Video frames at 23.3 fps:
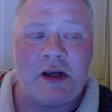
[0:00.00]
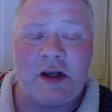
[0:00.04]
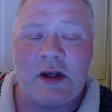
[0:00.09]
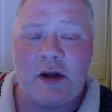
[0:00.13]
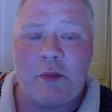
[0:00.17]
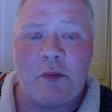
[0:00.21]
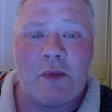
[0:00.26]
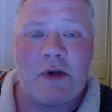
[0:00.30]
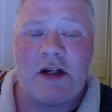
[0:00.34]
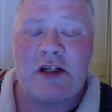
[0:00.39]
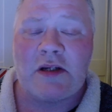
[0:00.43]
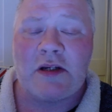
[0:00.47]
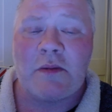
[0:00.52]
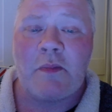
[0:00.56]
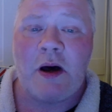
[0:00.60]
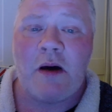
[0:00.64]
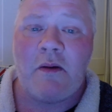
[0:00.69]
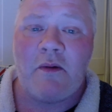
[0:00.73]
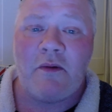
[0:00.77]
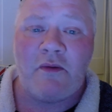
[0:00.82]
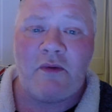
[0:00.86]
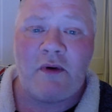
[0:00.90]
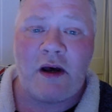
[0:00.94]
we need to
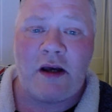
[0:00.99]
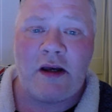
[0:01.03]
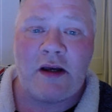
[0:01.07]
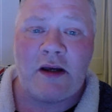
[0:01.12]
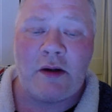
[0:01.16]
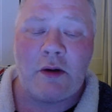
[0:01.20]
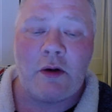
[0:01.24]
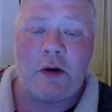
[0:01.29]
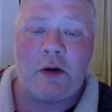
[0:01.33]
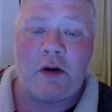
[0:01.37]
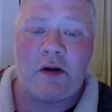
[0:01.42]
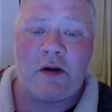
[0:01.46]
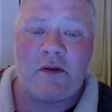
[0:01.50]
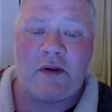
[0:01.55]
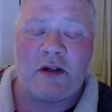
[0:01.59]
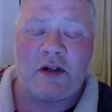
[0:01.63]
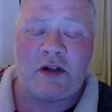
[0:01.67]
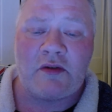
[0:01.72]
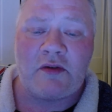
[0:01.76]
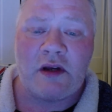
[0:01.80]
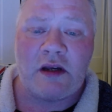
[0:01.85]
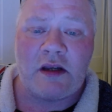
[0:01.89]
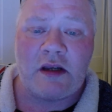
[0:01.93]
bonfire all of his
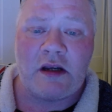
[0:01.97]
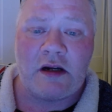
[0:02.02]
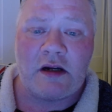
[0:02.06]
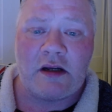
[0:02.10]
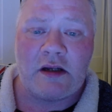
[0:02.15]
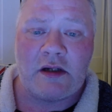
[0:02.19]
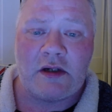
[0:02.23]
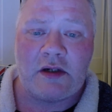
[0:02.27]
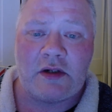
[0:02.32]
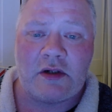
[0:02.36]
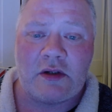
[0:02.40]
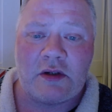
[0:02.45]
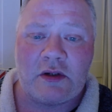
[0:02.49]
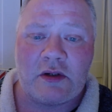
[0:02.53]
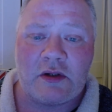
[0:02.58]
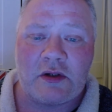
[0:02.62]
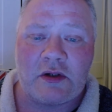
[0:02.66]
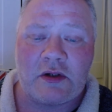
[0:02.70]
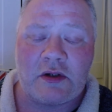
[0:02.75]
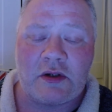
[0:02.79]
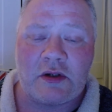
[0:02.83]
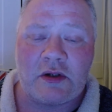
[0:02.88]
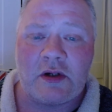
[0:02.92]

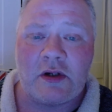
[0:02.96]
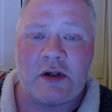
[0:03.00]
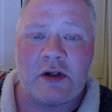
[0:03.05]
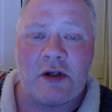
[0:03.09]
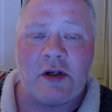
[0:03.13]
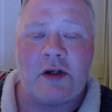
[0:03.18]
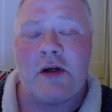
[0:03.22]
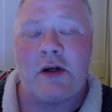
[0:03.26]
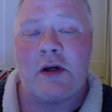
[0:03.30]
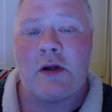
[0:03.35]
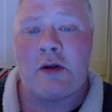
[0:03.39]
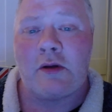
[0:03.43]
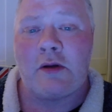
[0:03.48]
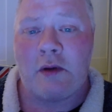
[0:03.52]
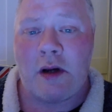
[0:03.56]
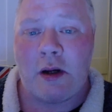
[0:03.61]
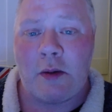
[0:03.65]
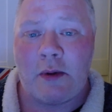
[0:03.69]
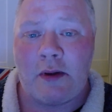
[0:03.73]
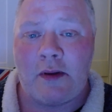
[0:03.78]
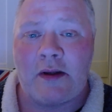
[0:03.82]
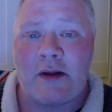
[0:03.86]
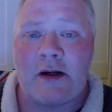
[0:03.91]
regulations and throw
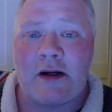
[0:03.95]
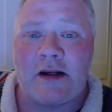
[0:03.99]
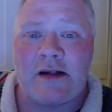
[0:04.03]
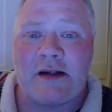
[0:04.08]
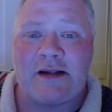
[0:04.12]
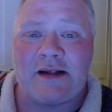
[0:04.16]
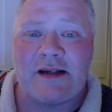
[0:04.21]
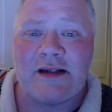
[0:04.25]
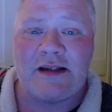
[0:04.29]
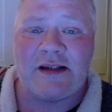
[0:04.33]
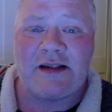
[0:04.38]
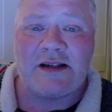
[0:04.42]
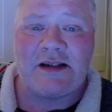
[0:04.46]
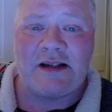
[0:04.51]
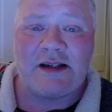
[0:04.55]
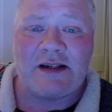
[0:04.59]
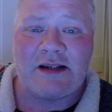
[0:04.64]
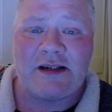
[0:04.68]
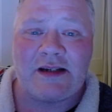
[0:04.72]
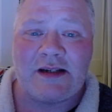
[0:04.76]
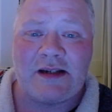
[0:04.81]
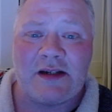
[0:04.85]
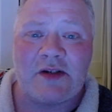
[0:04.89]
in the
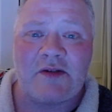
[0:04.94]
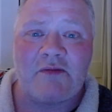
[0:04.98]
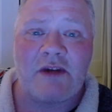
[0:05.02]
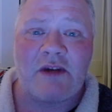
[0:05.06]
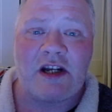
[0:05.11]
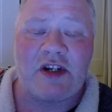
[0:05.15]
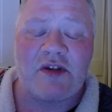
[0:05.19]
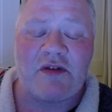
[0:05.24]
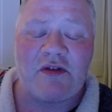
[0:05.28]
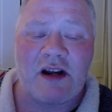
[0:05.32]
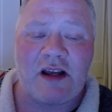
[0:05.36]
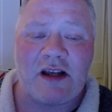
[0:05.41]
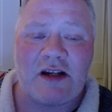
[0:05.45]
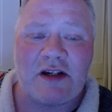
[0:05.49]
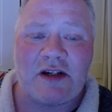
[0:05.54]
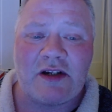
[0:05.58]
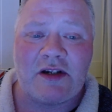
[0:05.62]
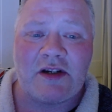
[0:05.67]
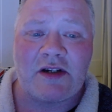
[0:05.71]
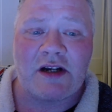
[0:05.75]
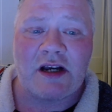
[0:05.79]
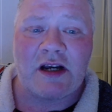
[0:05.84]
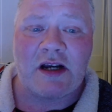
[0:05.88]
1960s Race
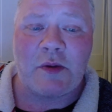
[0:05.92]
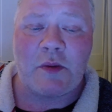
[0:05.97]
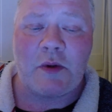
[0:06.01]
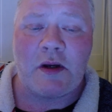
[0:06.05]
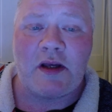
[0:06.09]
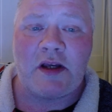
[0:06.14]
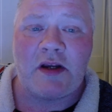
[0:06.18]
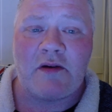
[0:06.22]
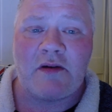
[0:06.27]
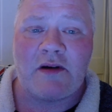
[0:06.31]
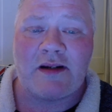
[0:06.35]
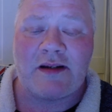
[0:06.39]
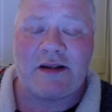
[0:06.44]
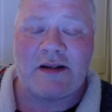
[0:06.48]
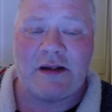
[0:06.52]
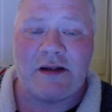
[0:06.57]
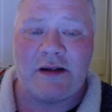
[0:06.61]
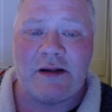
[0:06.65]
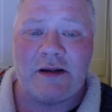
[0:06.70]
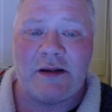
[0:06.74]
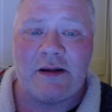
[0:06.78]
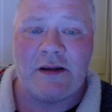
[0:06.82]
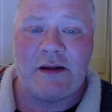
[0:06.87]
Relations Act while you're at it.
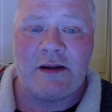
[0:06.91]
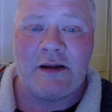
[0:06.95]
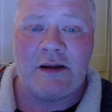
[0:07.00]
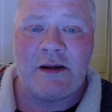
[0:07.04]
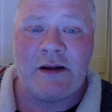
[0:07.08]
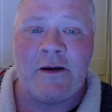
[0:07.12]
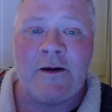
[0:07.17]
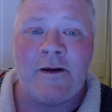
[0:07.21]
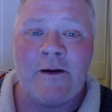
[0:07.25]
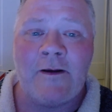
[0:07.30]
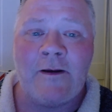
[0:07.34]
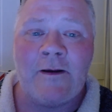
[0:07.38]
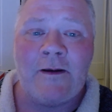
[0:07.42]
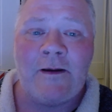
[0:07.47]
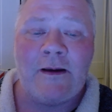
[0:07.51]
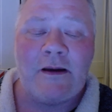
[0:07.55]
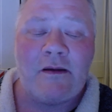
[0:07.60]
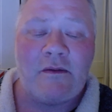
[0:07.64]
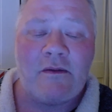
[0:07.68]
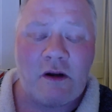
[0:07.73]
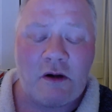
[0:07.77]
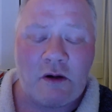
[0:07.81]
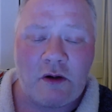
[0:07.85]

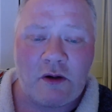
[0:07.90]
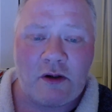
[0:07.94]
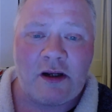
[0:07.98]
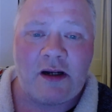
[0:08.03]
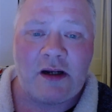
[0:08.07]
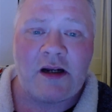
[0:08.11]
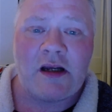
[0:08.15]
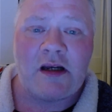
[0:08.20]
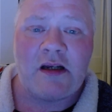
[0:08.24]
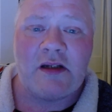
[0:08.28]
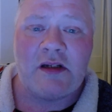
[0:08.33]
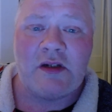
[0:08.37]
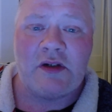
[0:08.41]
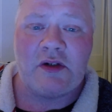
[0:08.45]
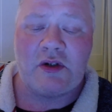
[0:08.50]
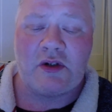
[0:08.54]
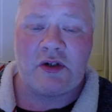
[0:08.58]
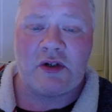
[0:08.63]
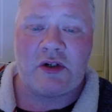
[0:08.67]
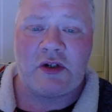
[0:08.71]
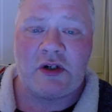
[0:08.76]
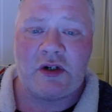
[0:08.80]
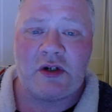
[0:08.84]
If you look at Lady
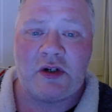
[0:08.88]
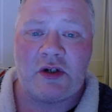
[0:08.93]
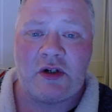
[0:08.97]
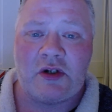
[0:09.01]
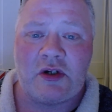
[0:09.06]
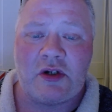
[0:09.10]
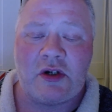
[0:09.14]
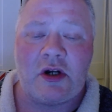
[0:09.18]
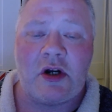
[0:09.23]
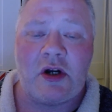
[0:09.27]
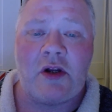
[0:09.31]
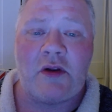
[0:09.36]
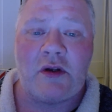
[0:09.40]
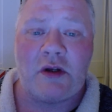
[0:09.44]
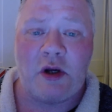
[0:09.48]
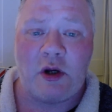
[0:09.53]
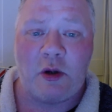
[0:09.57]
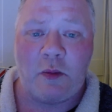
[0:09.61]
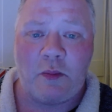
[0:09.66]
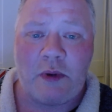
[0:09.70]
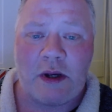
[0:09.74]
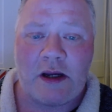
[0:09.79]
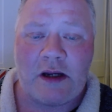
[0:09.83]
Justice on the
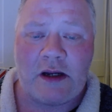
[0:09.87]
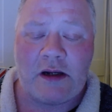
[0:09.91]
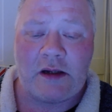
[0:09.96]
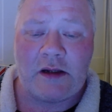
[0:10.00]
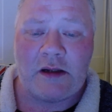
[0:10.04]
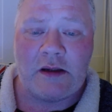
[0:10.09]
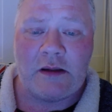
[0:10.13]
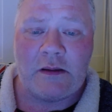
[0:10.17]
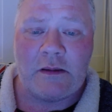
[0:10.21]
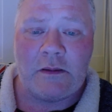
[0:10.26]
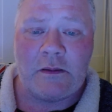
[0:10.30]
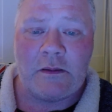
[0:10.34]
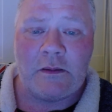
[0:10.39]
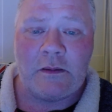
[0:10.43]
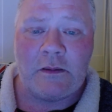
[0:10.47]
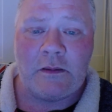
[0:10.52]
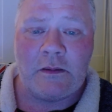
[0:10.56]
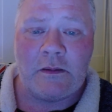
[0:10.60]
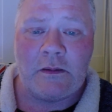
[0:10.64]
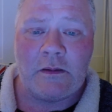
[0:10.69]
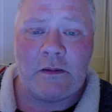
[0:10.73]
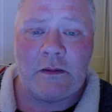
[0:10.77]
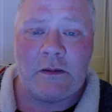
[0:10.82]
Old Bailey,
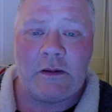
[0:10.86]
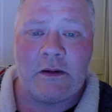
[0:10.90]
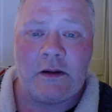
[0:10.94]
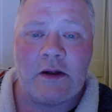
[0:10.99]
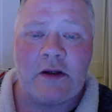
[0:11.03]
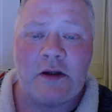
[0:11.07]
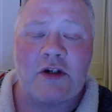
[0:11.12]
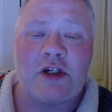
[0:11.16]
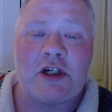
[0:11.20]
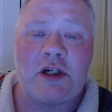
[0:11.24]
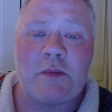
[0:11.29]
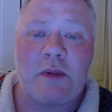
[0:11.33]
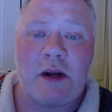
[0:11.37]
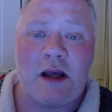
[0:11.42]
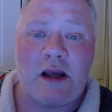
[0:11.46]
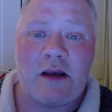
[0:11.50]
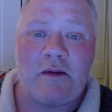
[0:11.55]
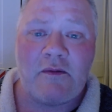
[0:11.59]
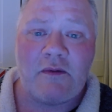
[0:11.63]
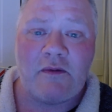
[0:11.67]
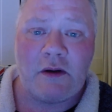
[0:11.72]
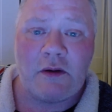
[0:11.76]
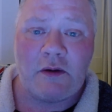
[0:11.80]
she's
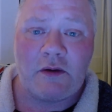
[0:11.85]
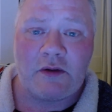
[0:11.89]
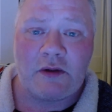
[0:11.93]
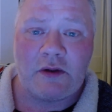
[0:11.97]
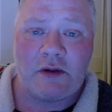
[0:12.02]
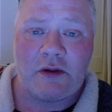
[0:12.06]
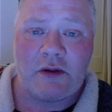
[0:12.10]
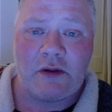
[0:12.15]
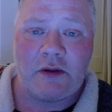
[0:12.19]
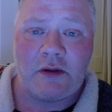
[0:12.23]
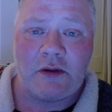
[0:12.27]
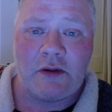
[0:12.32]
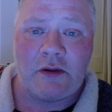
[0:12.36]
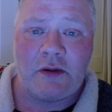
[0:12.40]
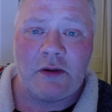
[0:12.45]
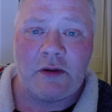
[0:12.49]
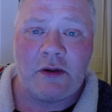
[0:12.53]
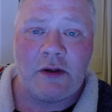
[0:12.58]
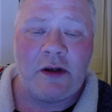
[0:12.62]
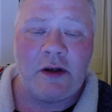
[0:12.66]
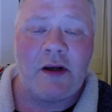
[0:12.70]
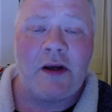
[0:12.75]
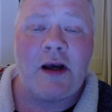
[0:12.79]
blindfolded
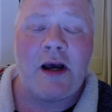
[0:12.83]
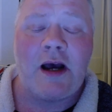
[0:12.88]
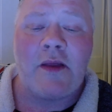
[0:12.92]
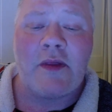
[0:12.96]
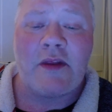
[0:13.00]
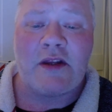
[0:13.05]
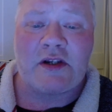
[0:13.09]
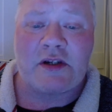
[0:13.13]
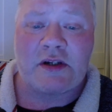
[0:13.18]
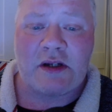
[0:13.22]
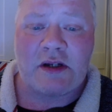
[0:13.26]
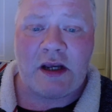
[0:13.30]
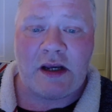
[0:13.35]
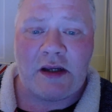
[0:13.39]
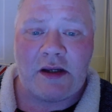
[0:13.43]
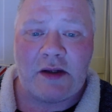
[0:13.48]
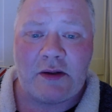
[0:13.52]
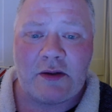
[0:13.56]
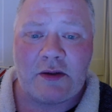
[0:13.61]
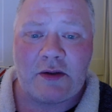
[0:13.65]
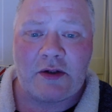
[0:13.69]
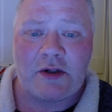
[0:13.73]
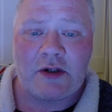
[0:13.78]
and the
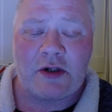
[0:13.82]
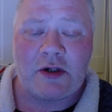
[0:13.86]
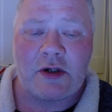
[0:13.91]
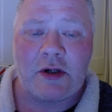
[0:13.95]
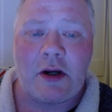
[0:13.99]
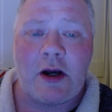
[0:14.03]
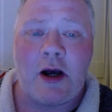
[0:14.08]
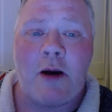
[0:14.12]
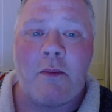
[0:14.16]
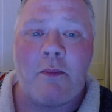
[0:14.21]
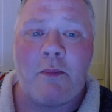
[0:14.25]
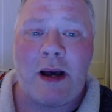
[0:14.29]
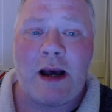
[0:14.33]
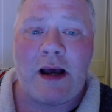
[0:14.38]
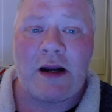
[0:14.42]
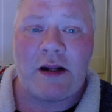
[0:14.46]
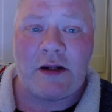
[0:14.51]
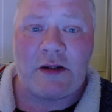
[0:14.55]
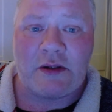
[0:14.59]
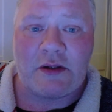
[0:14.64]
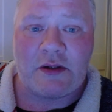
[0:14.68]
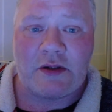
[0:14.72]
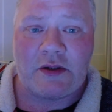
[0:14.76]
scales are
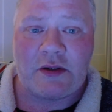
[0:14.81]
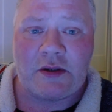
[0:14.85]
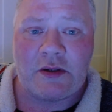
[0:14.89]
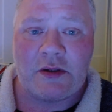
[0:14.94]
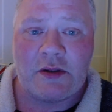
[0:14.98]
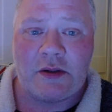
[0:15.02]
balanced.